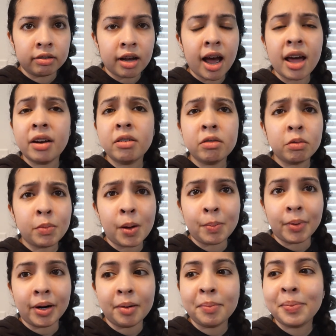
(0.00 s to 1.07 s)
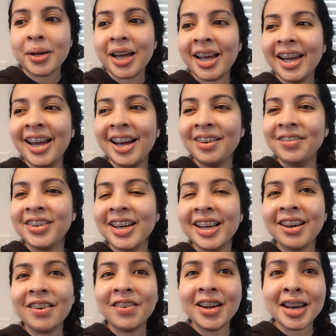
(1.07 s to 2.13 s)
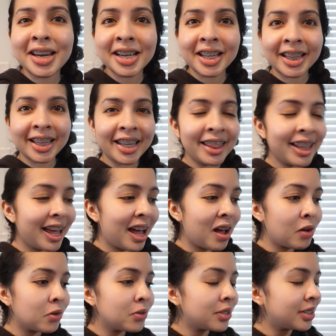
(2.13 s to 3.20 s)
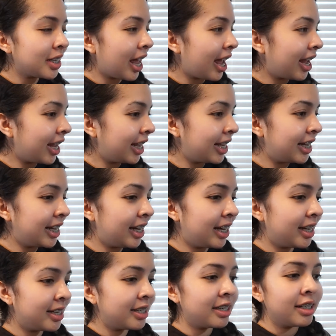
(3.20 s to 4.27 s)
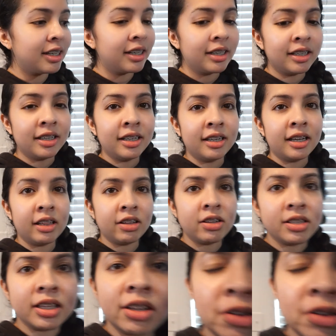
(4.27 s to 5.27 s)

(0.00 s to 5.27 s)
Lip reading: I don't remember, but I'm gonna go ahead and clean the house and it looks a